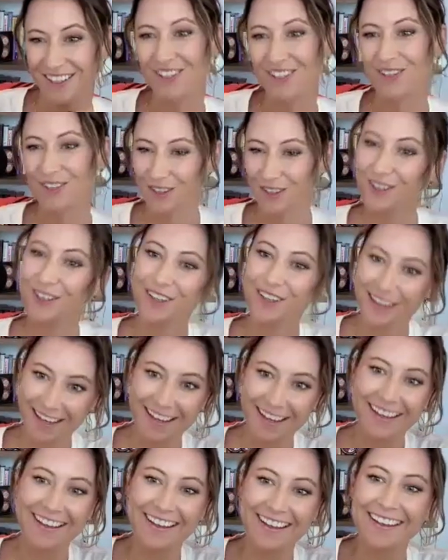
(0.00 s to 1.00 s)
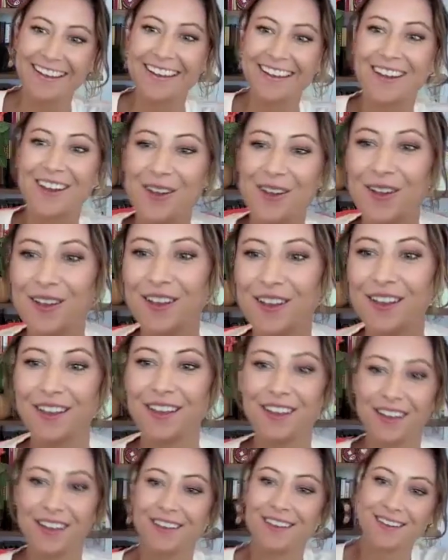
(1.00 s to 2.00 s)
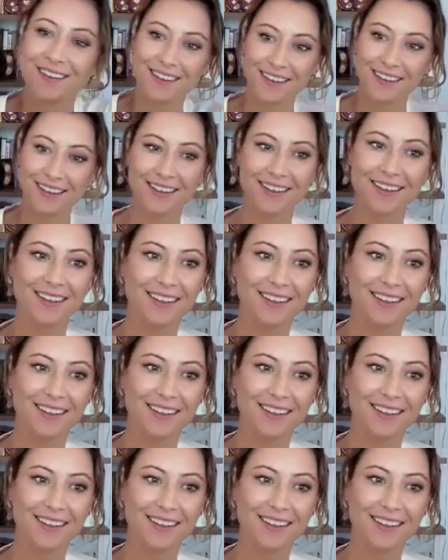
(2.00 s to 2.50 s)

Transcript: I was at Nestle. And